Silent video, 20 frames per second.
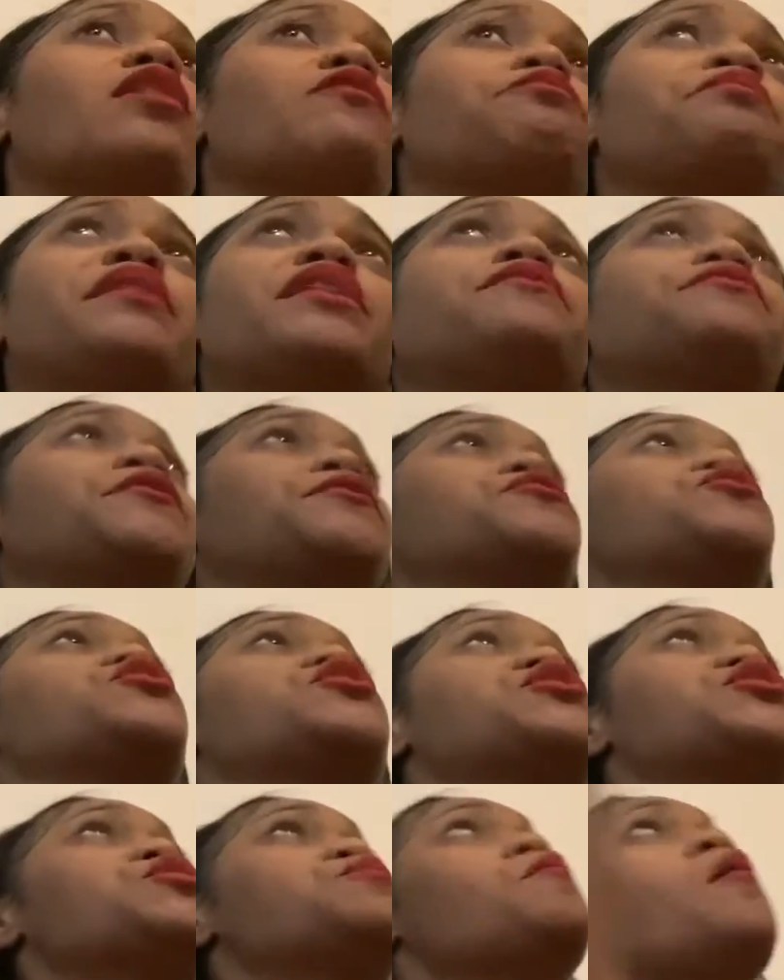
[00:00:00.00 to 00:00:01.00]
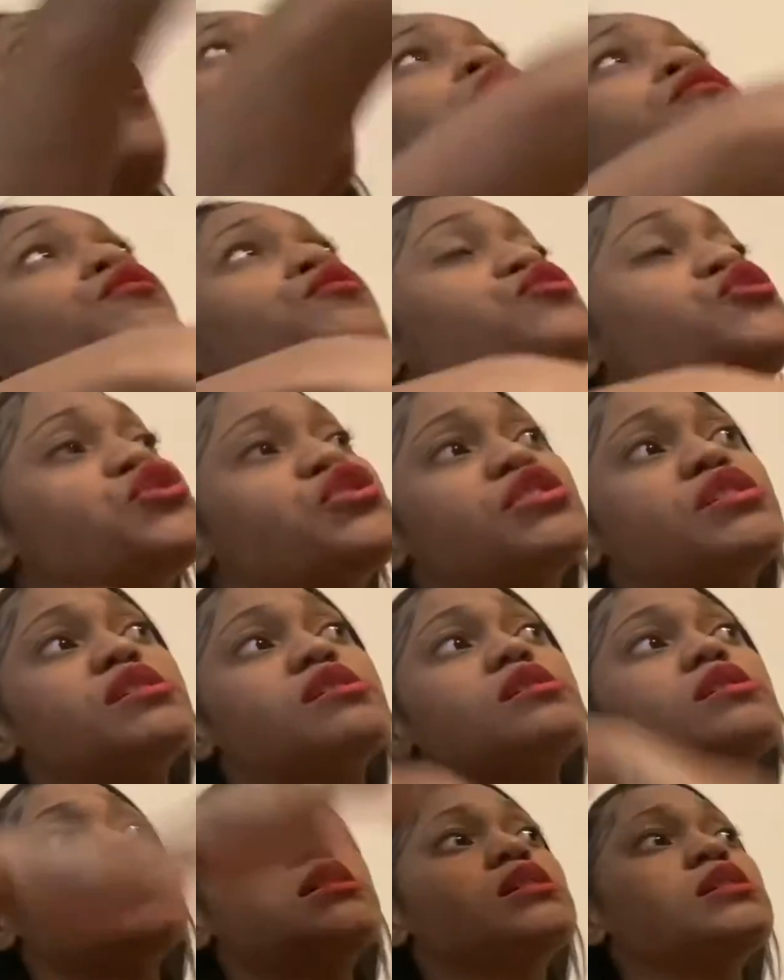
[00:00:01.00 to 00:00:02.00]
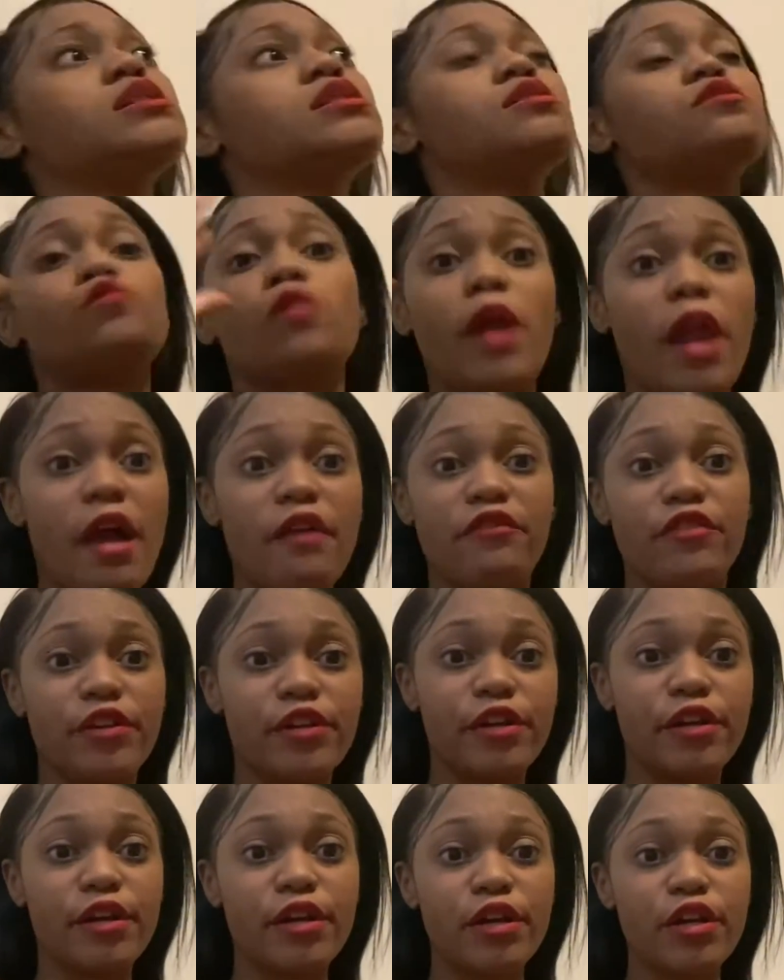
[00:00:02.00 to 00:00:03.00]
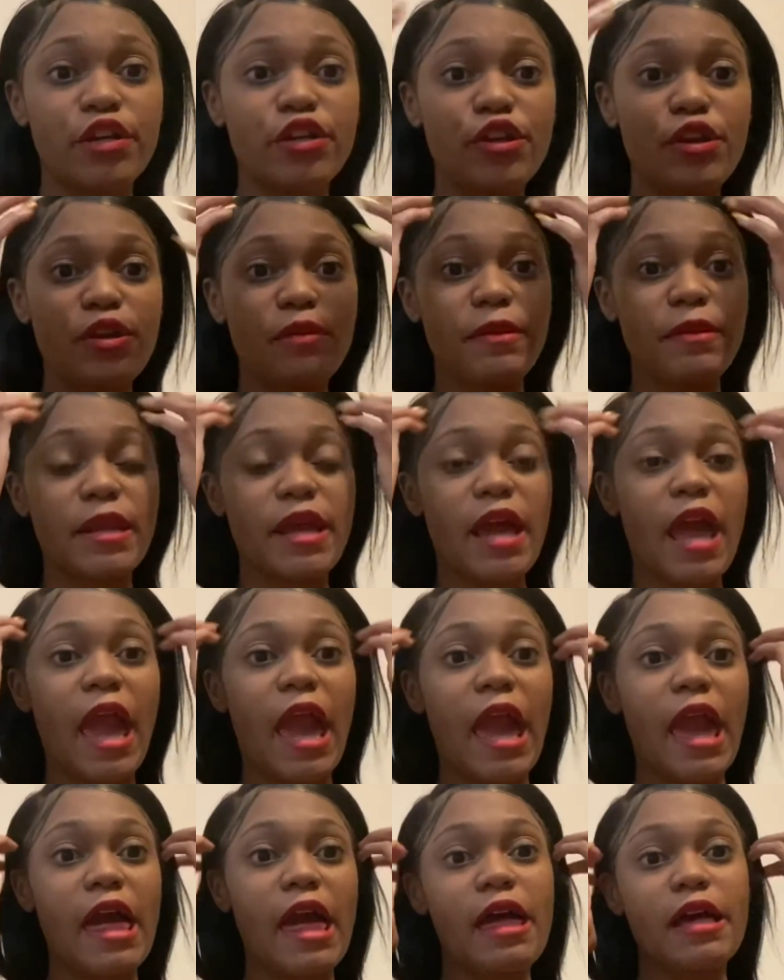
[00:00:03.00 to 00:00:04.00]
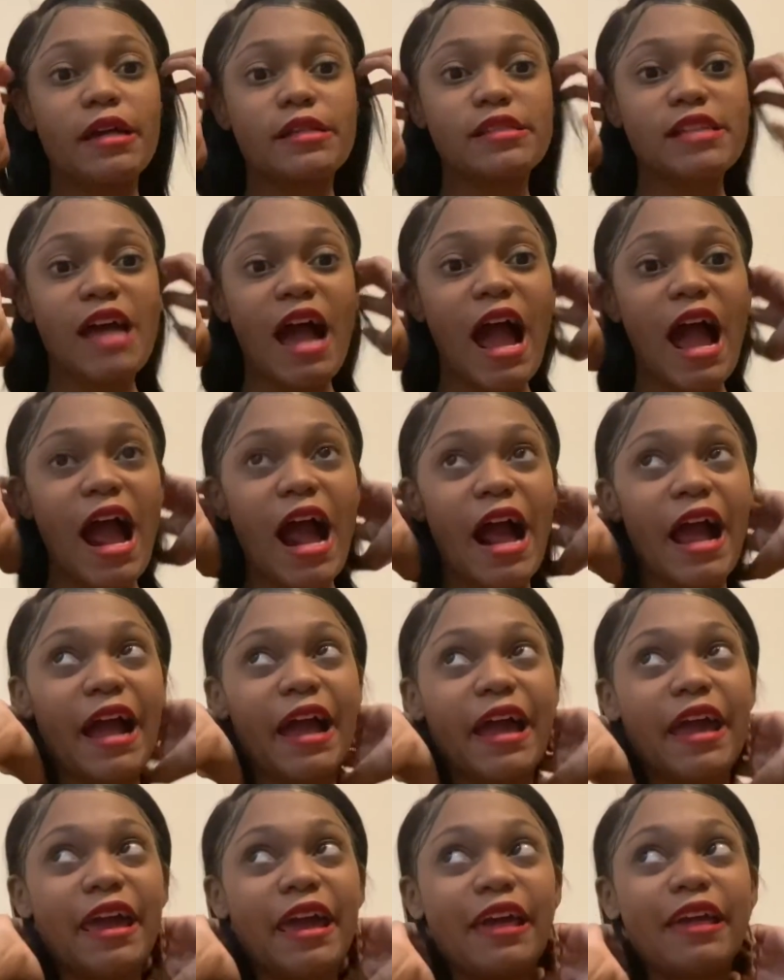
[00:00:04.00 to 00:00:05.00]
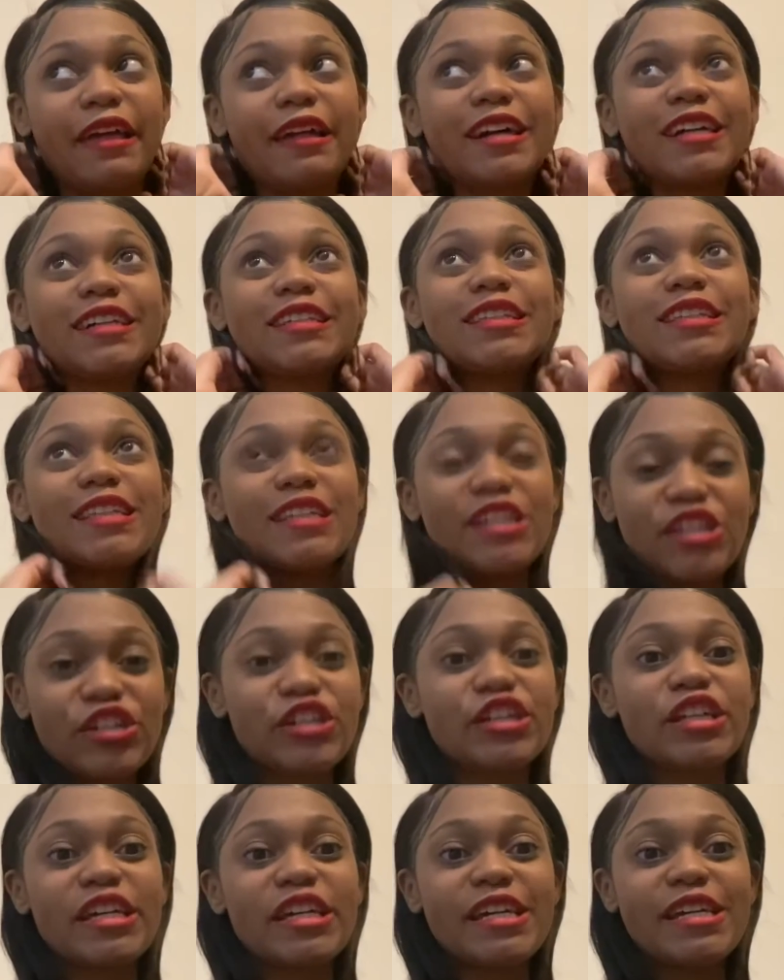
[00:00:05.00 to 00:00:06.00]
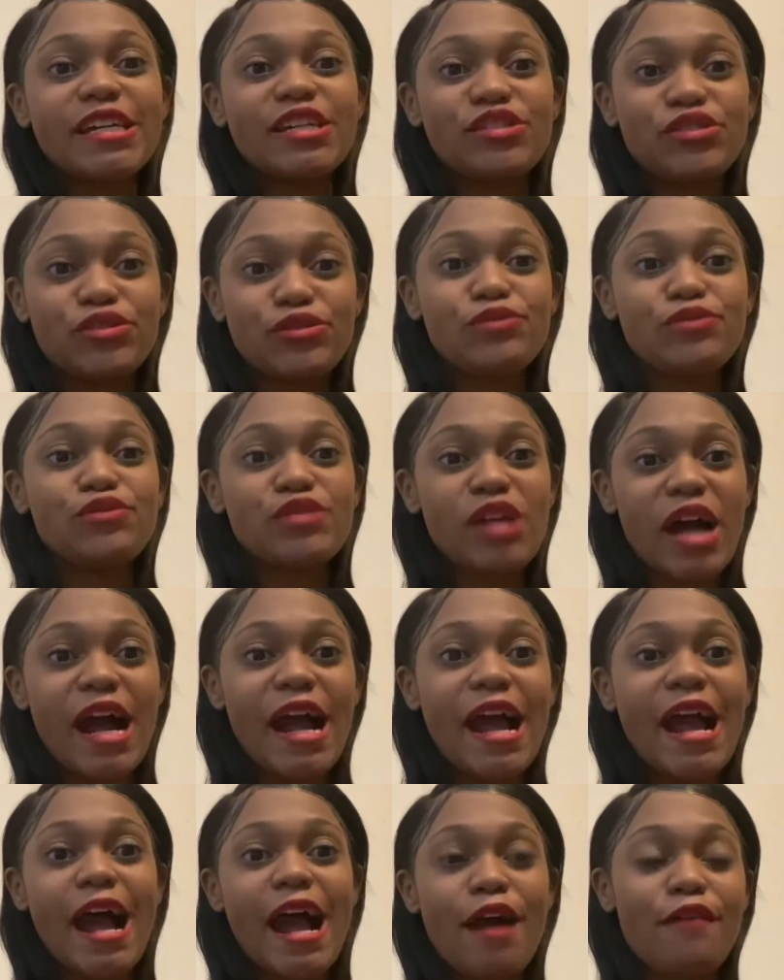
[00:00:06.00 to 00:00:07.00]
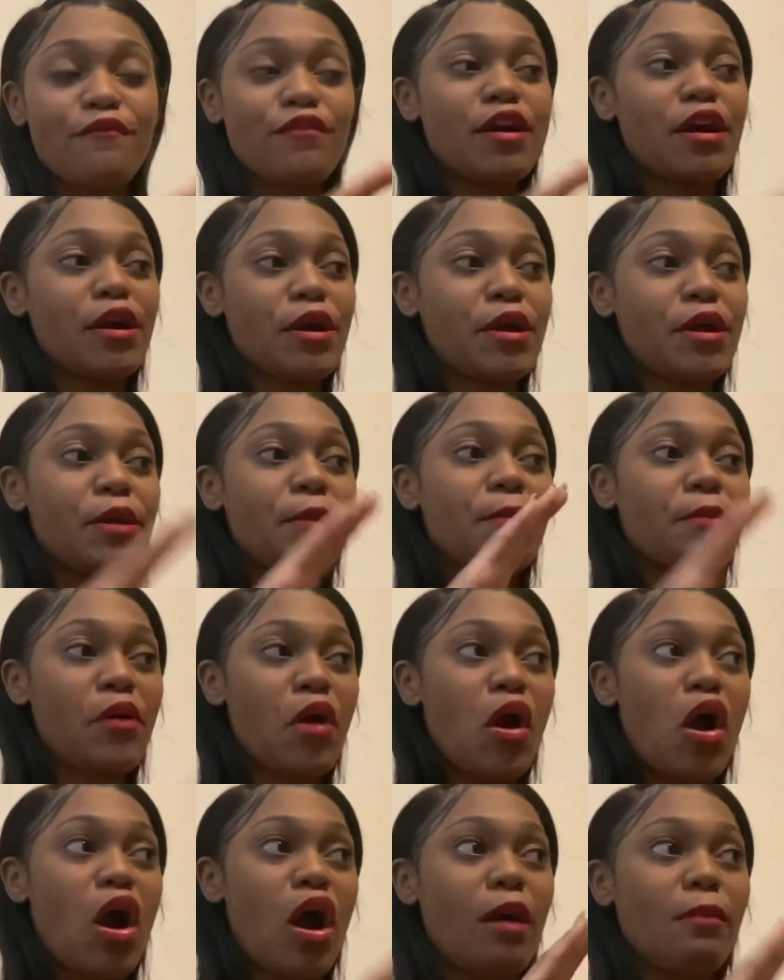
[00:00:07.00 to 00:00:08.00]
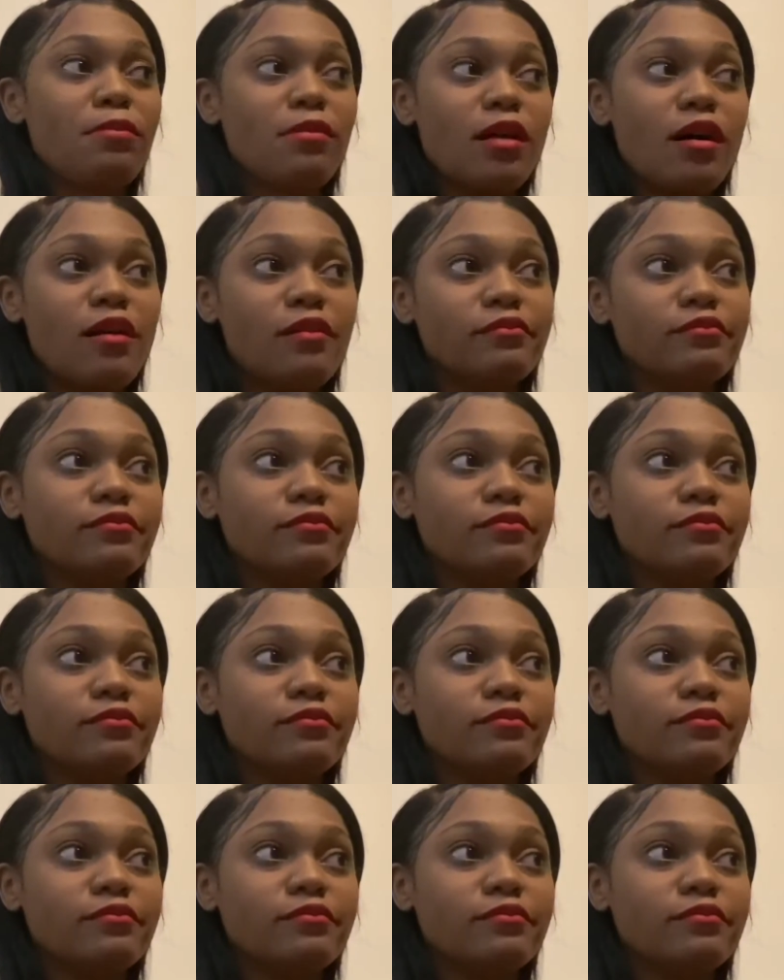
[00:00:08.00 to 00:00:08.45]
big roaches, small roaches, whatever. You know what I mean? And I literally do not have a problem.